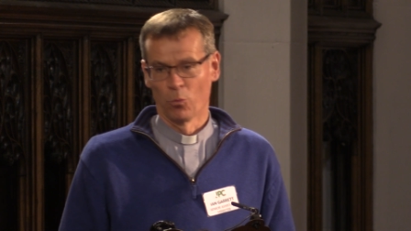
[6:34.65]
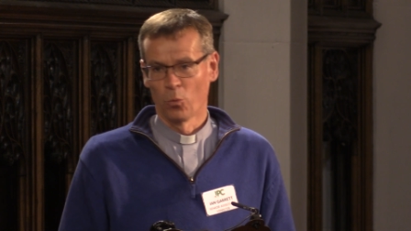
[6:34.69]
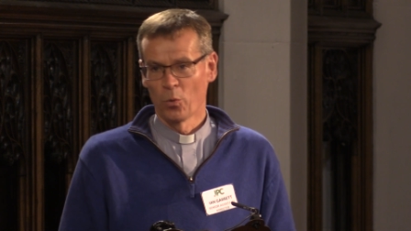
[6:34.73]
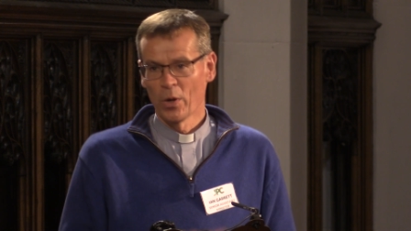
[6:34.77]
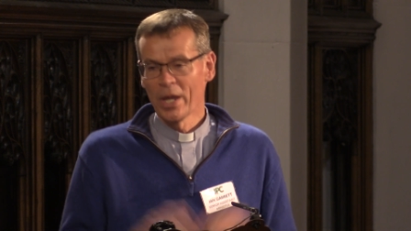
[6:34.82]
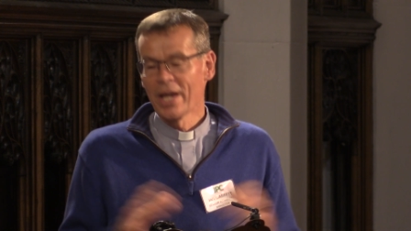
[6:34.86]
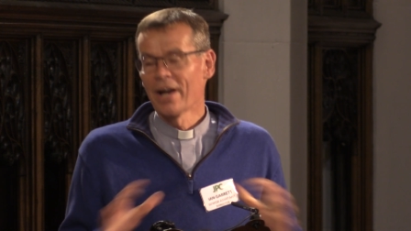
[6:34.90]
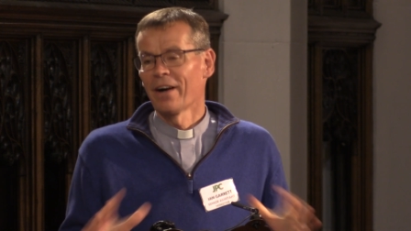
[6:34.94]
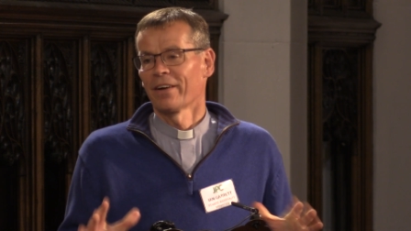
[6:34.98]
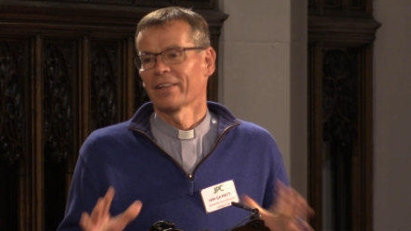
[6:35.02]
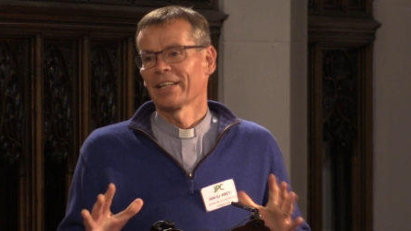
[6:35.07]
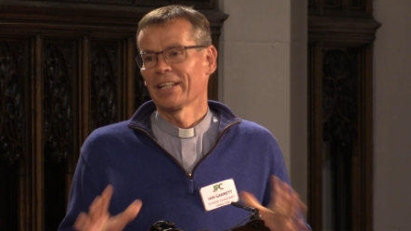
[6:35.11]
We
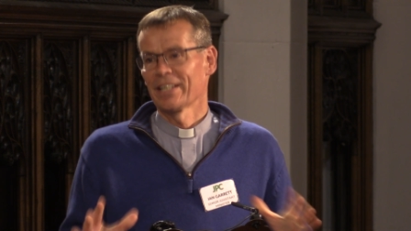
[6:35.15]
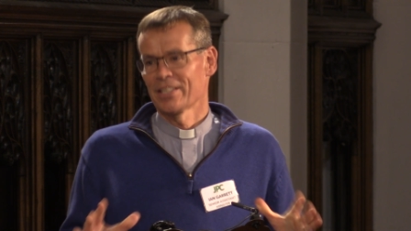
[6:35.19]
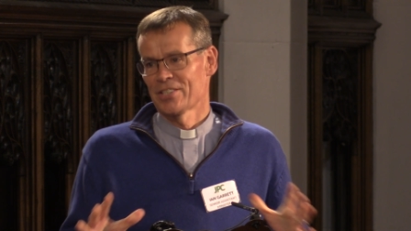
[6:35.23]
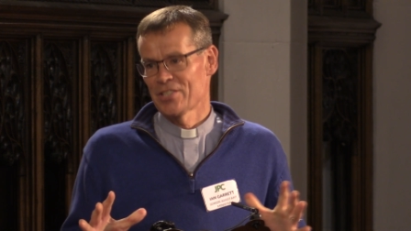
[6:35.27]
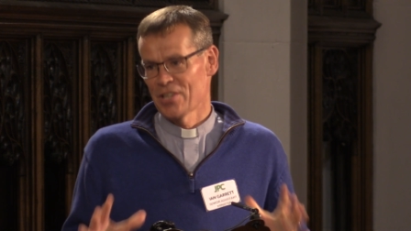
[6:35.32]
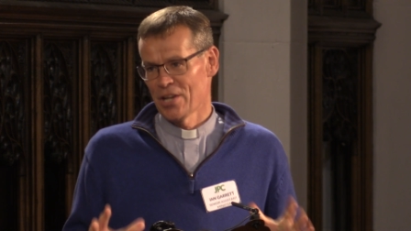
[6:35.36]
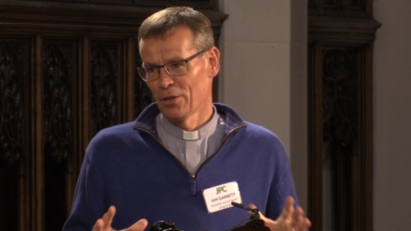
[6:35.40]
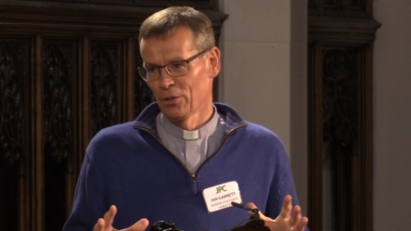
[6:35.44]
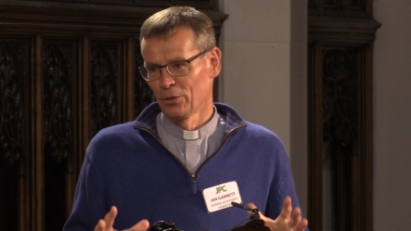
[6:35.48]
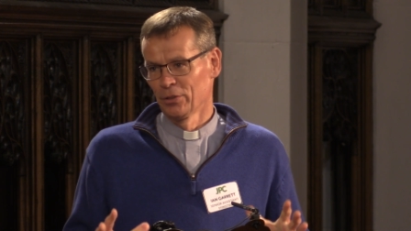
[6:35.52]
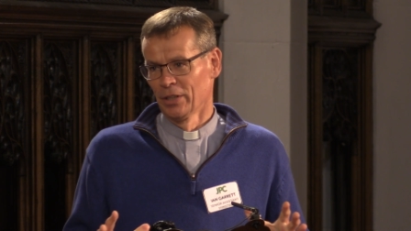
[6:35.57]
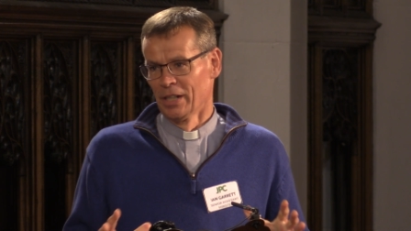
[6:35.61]
are going to
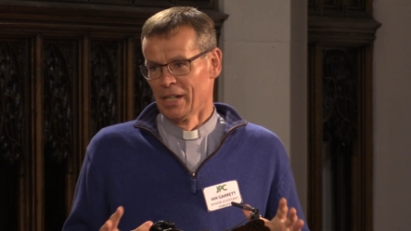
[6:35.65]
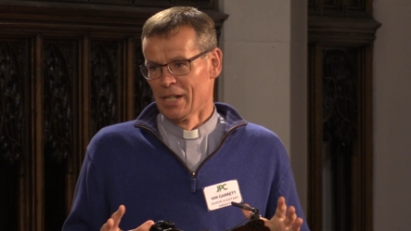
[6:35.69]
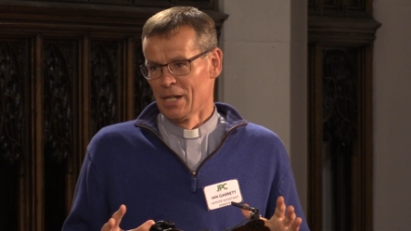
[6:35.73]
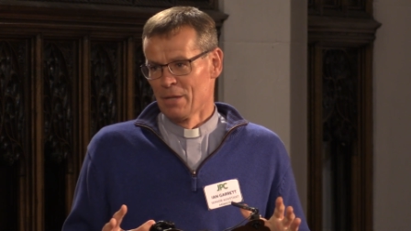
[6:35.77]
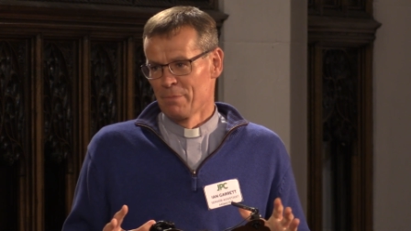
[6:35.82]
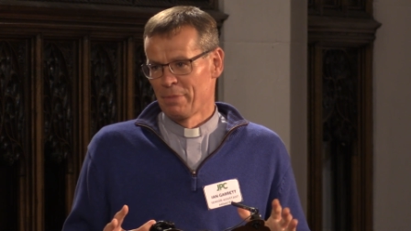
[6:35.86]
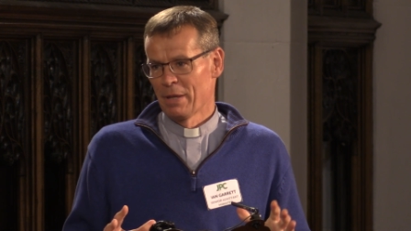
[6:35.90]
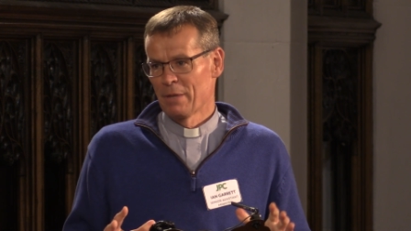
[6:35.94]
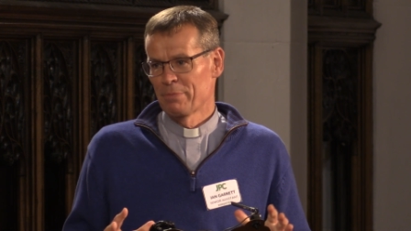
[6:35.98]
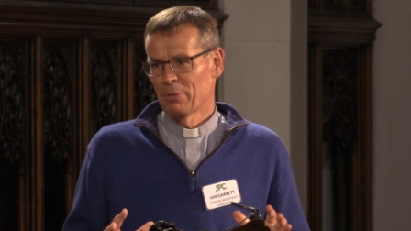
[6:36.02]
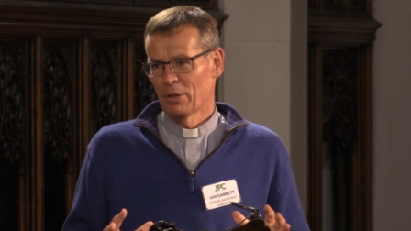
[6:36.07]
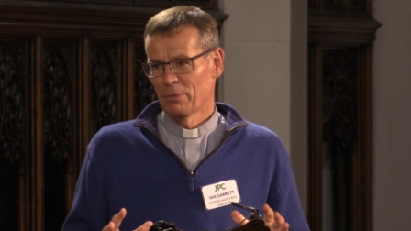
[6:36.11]
tell
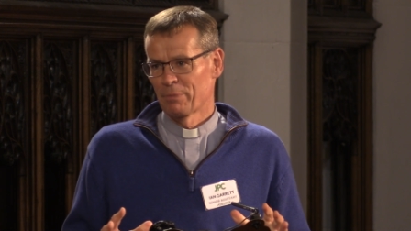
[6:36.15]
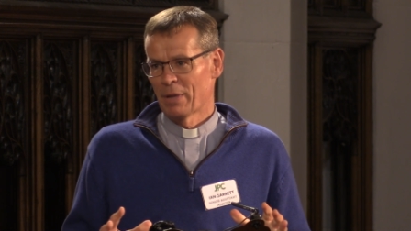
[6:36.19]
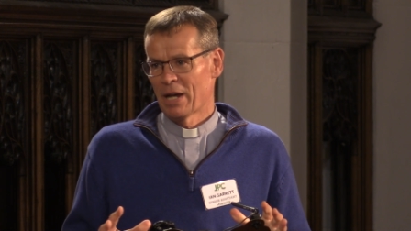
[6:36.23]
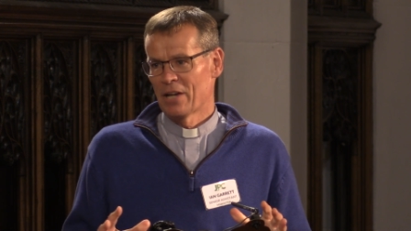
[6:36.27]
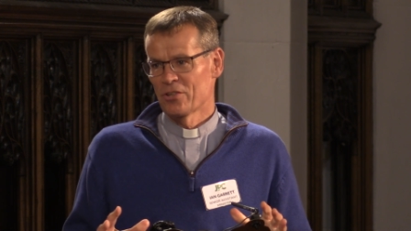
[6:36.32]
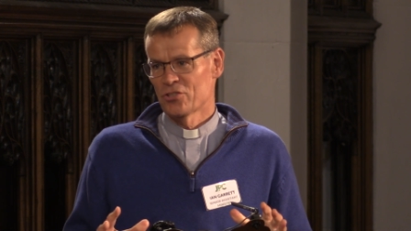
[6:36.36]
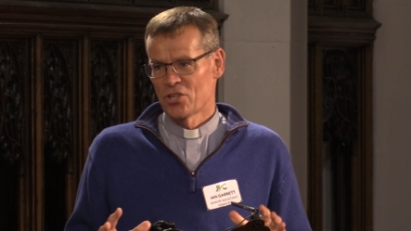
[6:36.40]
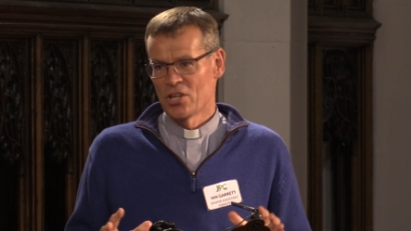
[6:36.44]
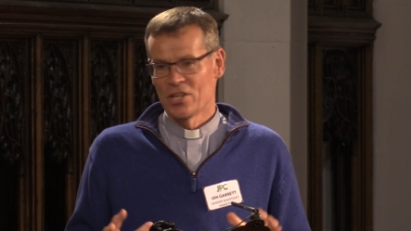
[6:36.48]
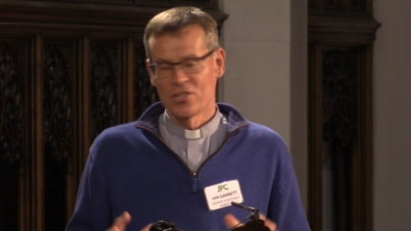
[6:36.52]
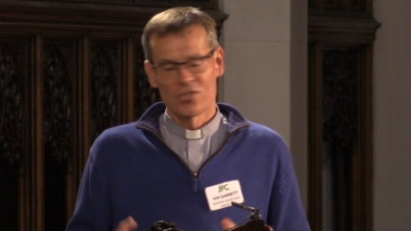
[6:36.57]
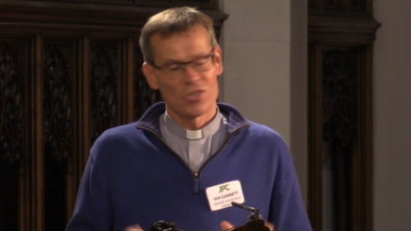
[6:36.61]
people about
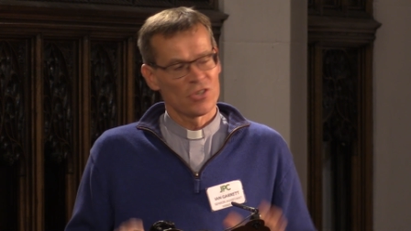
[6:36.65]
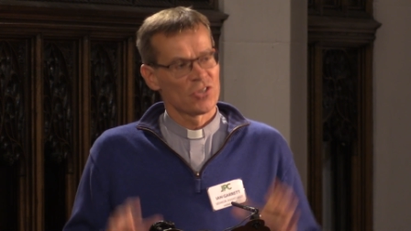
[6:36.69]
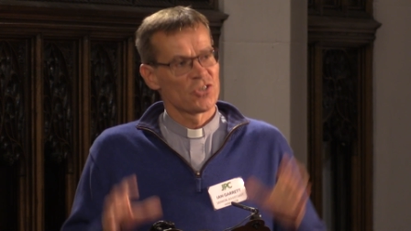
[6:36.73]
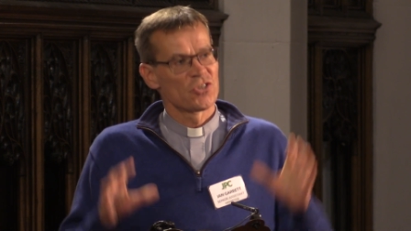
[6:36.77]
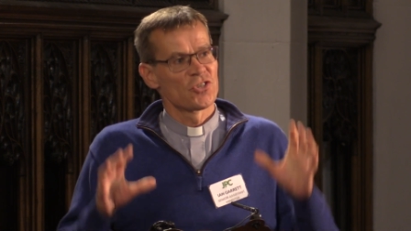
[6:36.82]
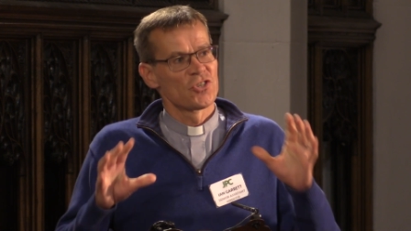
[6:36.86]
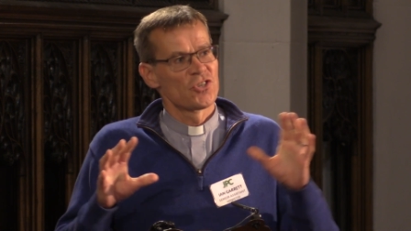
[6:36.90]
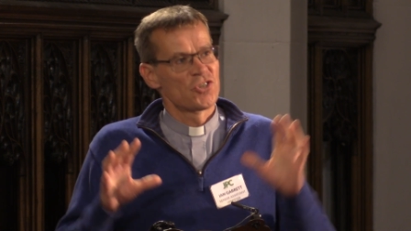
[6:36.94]
Jesus